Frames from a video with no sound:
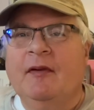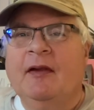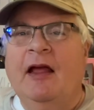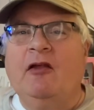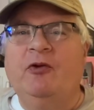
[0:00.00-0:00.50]

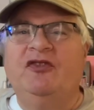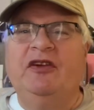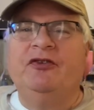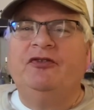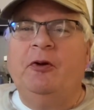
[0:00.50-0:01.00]
Hello,
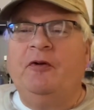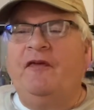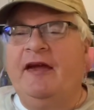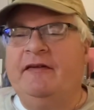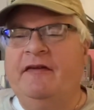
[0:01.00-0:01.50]
Senior Stoner
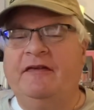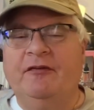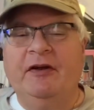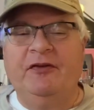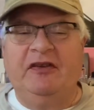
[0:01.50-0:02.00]
fan. This is the
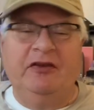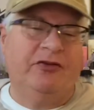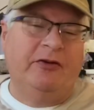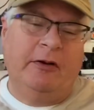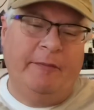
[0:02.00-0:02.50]
real Senior
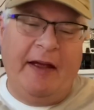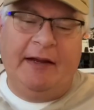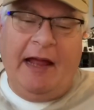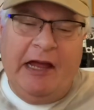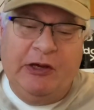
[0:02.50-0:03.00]
Stoner
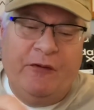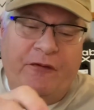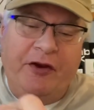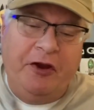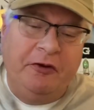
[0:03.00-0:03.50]
back at you
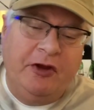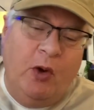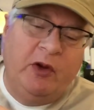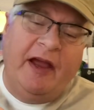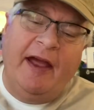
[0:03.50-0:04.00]
for your
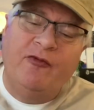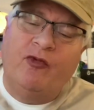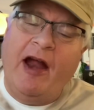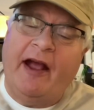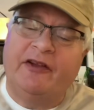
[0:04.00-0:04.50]
Yocan
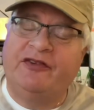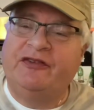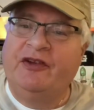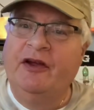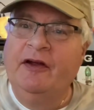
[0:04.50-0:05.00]

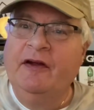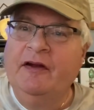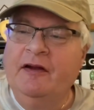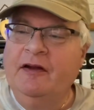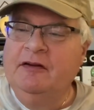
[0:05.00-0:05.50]
Rex
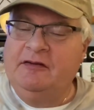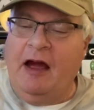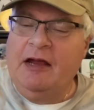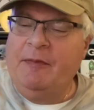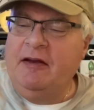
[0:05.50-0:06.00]

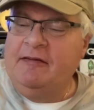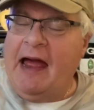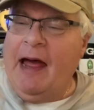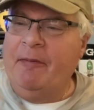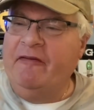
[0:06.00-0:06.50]
Diamond
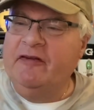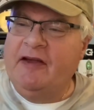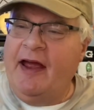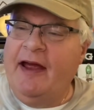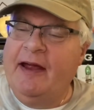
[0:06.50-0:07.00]
Dab of the
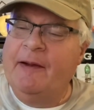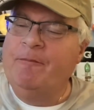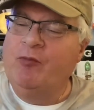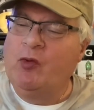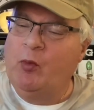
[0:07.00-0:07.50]
Day
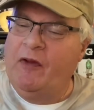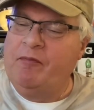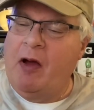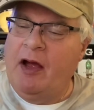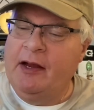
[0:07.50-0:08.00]
with
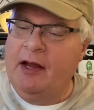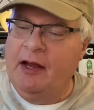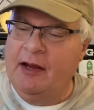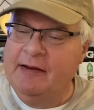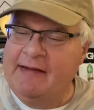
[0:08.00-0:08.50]
my
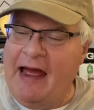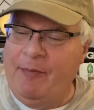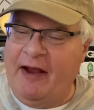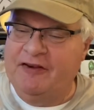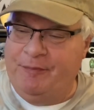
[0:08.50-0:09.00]

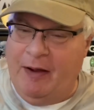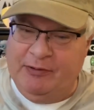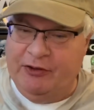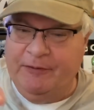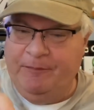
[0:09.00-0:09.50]
DabX
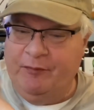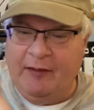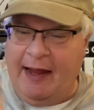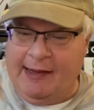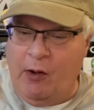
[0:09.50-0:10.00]
Bubbler.
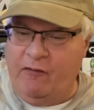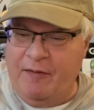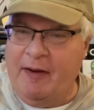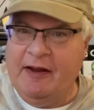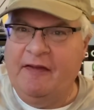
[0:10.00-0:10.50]
Hello,
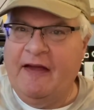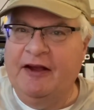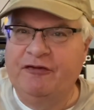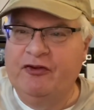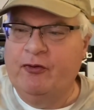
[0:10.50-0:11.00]
everybody.
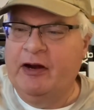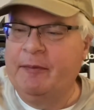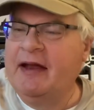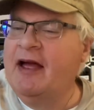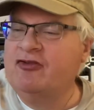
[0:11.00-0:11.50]
Thanks for joining
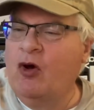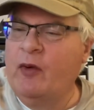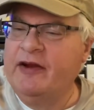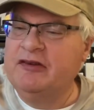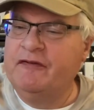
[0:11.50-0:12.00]
me. As
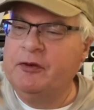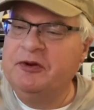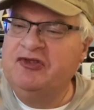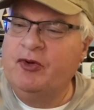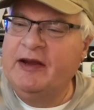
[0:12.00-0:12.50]
always, if you
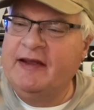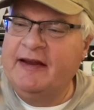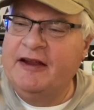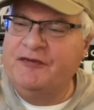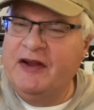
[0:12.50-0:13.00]
enjoyed
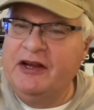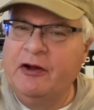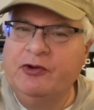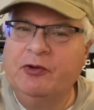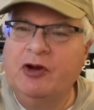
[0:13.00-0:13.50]
today's video,
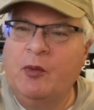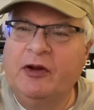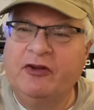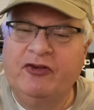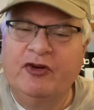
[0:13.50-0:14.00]
you know
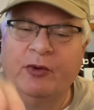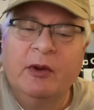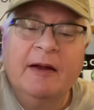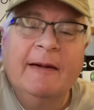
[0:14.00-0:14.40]
what to do.